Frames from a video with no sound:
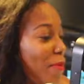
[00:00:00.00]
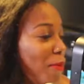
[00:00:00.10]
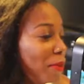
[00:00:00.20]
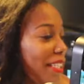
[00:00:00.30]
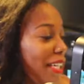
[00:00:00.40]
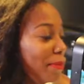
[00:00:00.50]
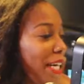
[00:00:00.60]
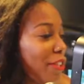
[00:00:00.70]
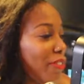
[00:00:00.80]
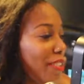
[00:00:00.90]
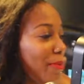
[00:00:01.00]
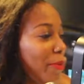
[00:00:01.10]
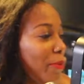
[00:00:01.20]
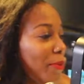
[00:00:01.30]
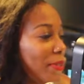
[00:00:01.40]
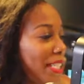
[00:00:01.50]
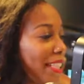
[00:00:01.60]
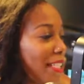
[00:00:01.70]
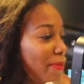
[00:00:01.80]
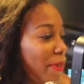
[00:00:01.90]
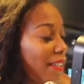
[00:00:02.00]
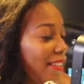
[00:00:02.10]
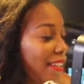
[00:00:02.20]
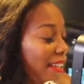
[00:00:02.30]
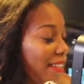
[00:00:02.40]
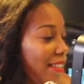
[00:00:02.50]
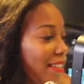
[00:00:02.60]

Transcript: come up with the name Naturally Me? What was like the spark in that?